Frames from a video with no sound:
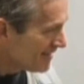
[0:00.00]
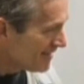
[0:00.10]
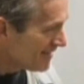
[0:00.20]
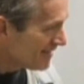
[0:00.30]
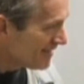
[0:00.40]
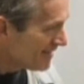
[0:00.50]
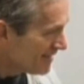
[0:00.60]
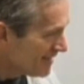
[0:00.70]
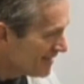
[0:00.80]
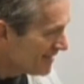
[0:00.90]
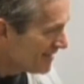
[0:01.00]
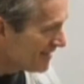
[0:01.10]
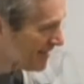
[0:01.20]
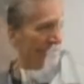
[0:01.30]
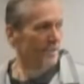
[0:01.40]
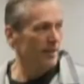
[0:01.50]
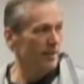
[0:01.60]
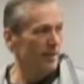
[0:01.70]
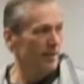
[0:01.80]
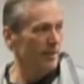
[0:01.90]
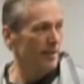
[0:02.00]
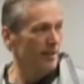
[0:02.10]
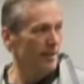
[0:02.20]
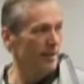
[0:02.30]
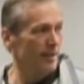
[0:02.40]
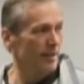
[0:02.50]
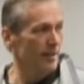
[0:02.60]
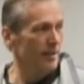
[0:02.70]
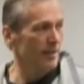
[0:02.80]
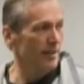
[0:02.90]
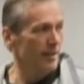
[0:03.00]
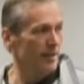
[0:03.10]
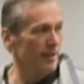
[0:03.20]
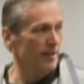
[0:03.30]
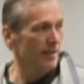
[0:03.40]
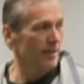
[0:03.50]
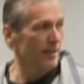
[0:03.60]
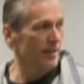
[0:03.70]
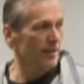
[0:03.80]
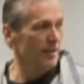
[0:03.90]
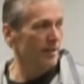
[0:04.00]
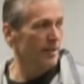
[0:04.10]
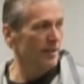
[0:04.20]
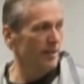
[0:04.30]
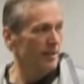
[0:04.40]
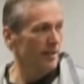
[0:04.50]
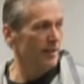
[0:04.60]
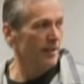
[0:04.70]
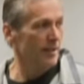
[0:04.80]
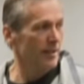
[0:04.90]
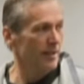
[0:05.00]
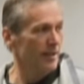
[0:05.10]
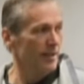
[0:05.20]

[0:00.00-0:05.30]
The person shown says nothing.